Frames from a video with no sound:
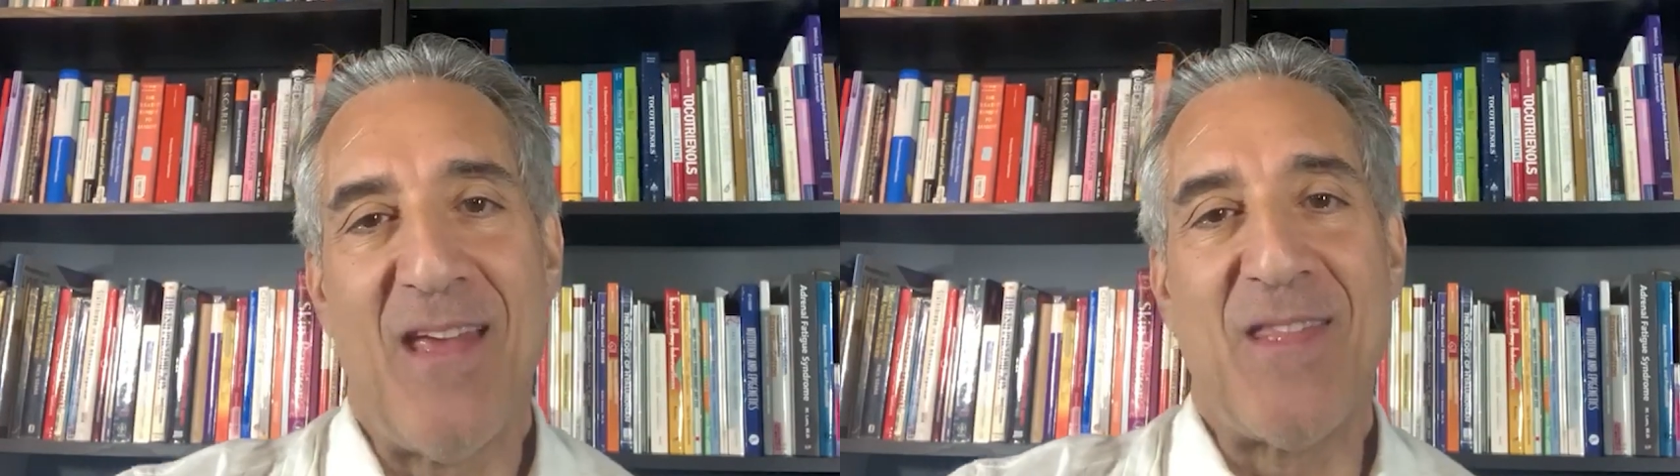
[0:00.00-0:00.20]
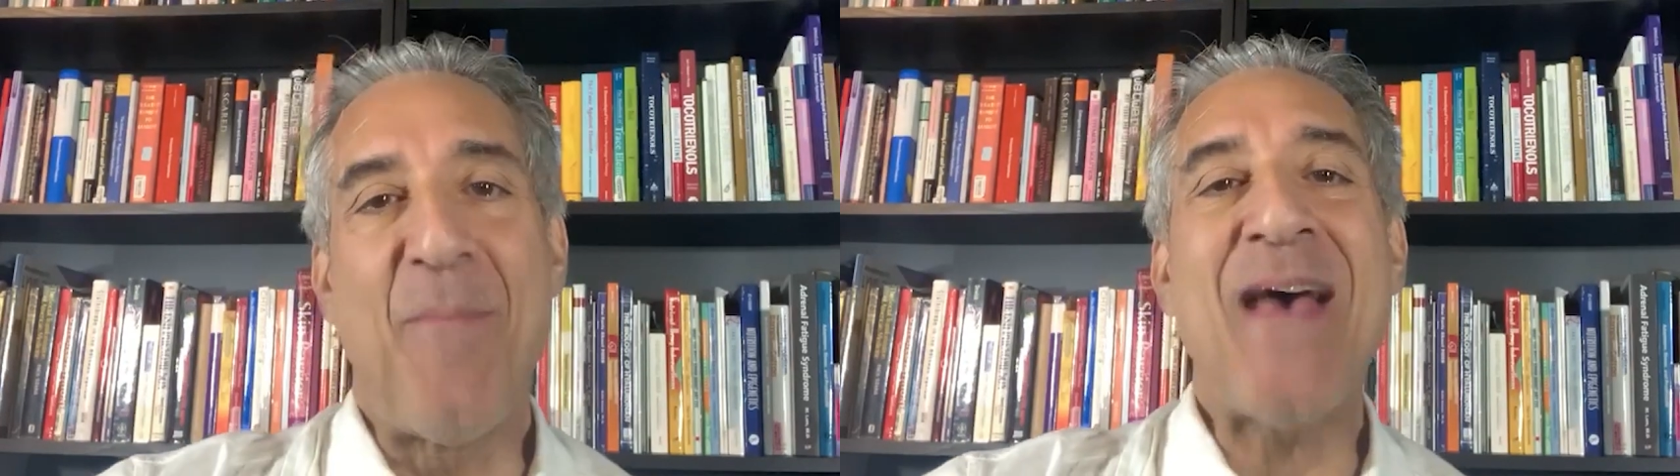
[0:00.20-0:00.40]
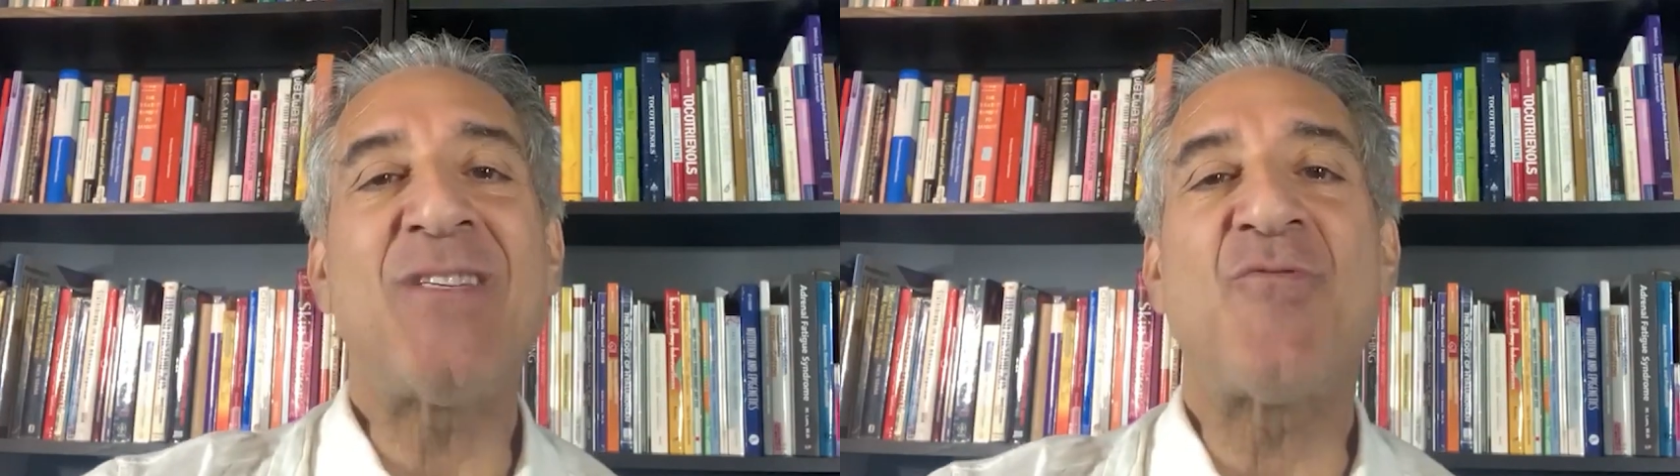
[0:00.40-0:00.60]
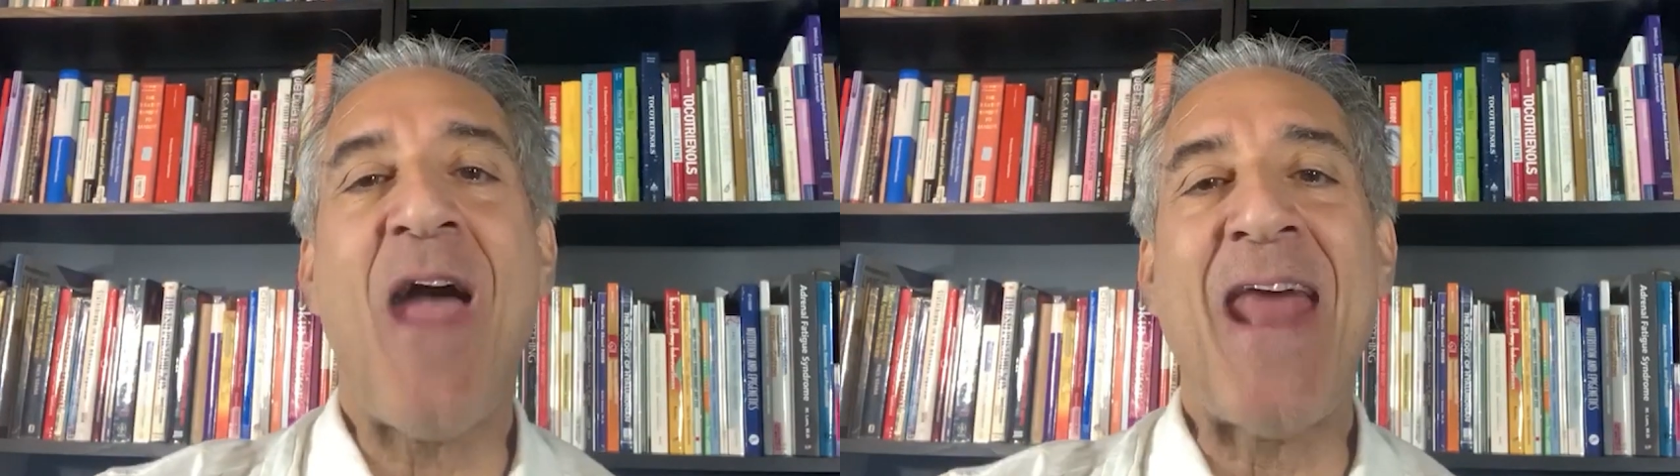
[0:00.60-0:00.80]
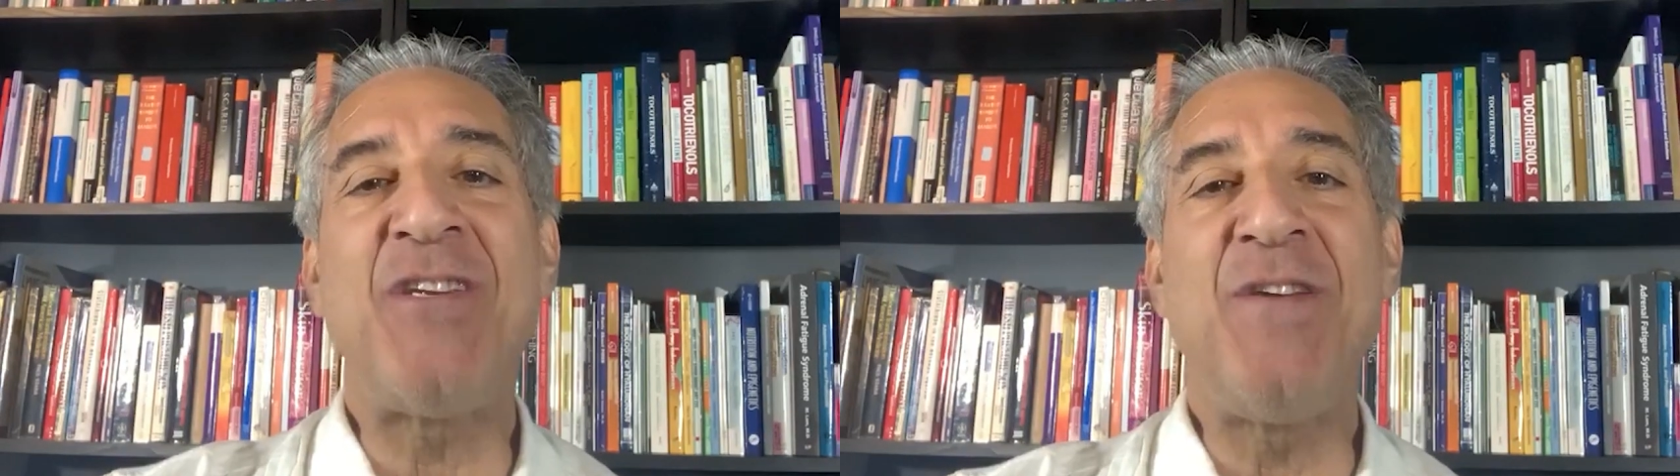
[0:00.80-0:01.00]
The best
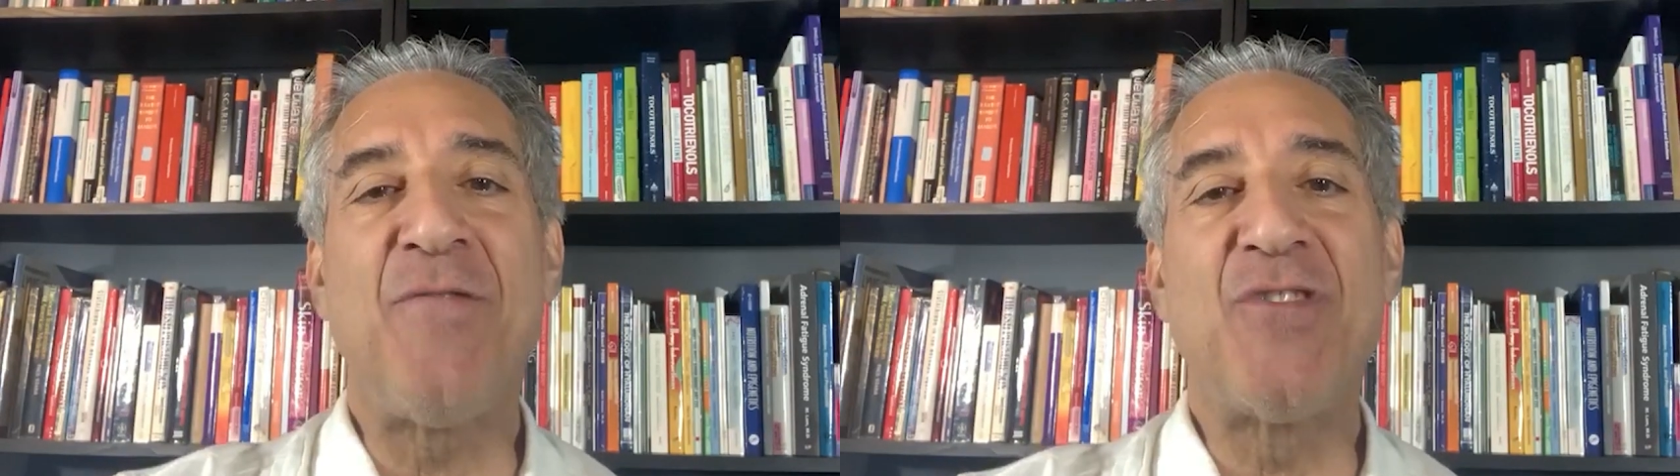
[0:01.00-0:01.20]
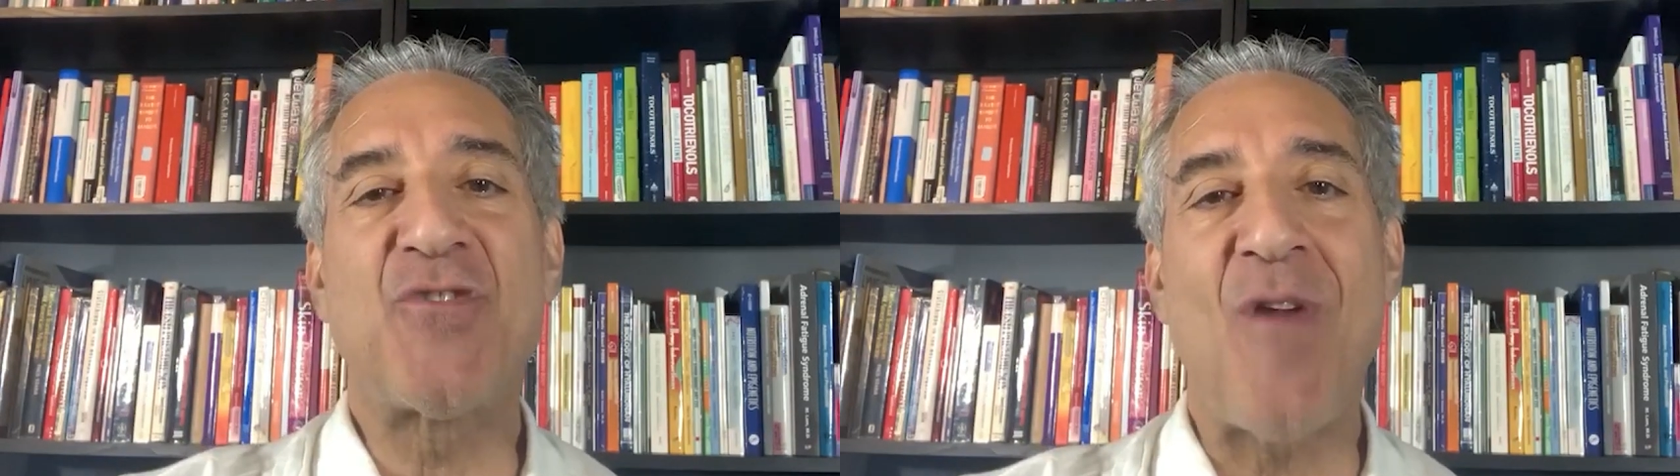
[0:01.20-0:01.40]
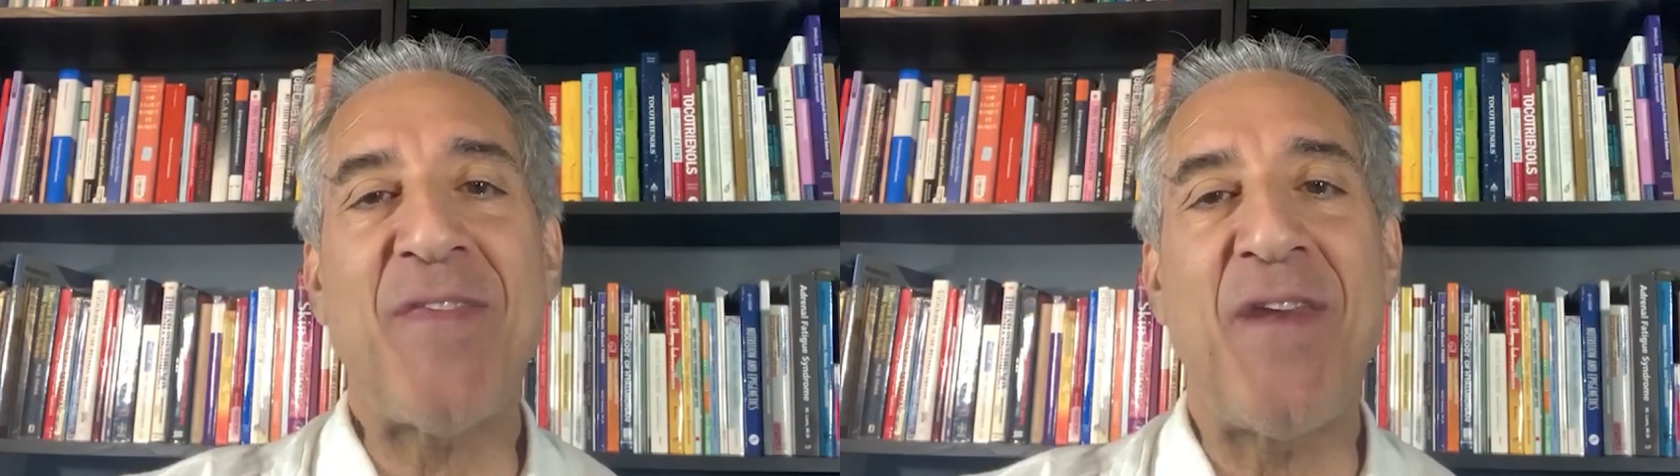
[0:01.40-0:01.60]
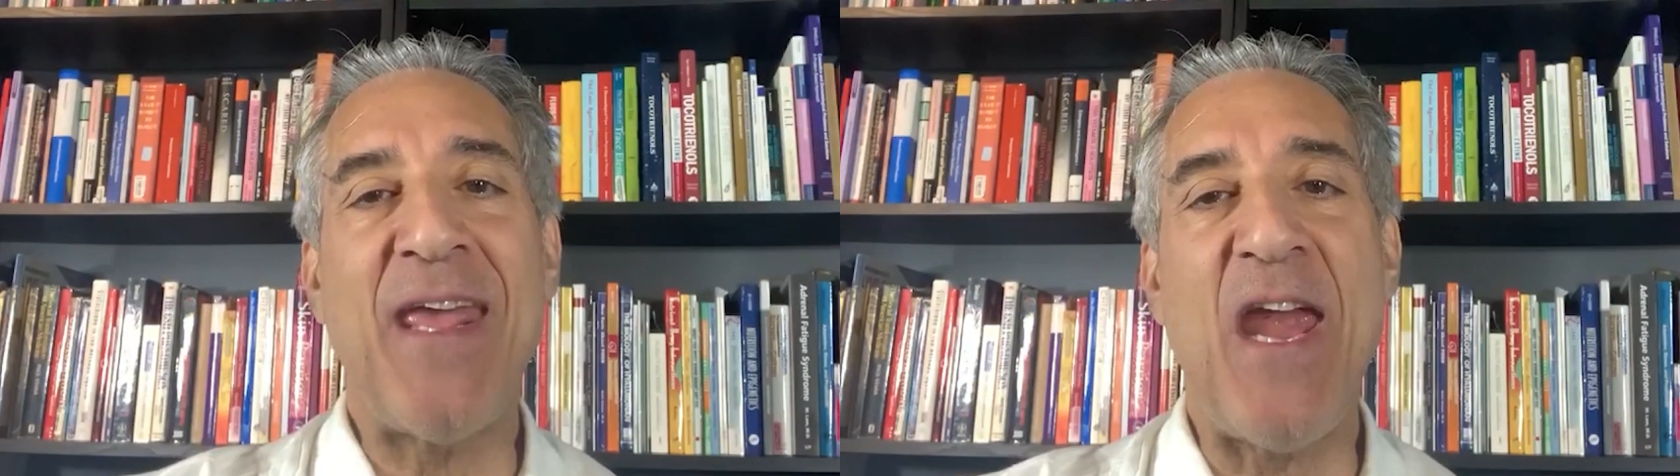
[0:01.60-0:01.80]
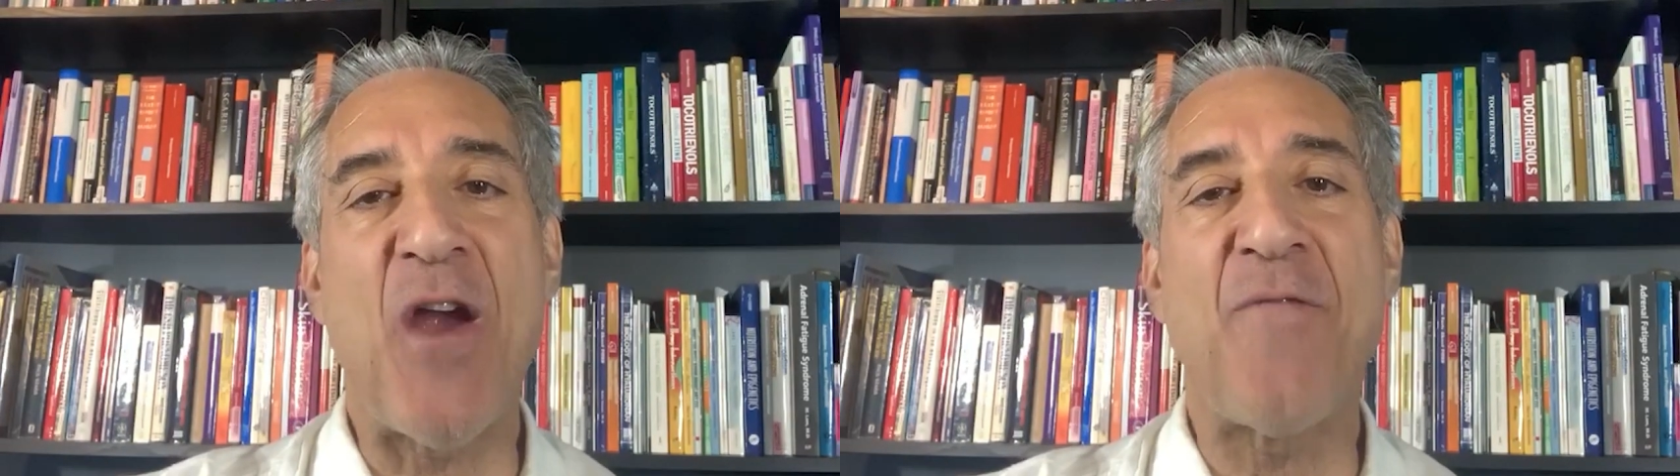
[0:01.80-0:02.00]
strategy for
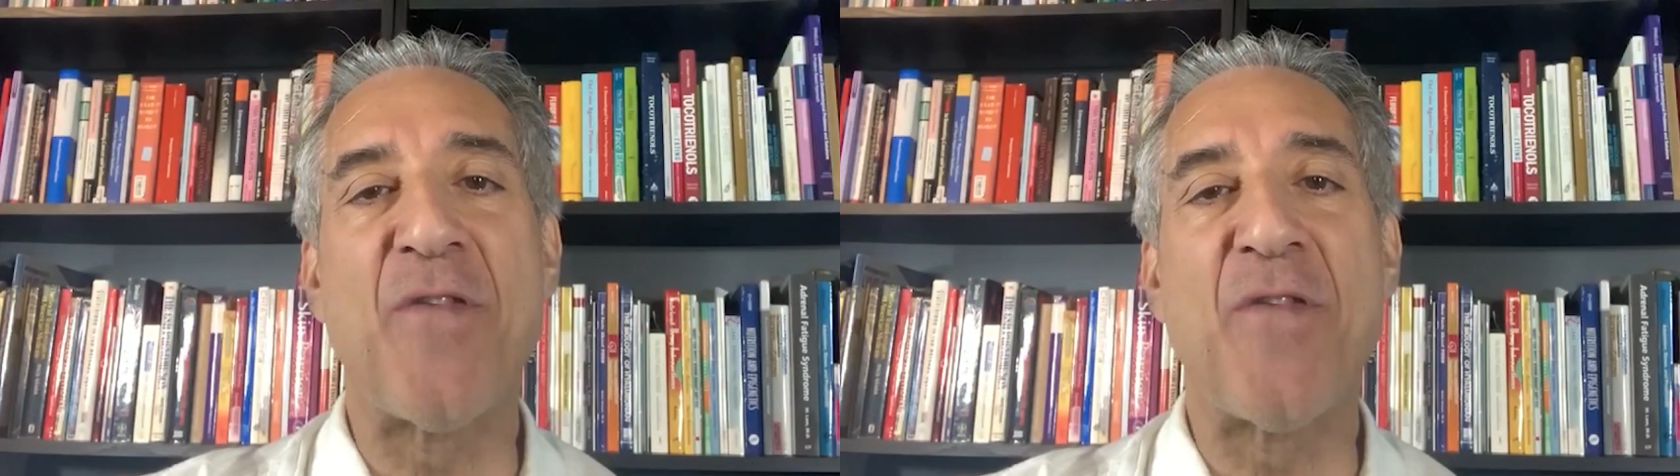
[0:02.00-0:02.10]
strengthening hair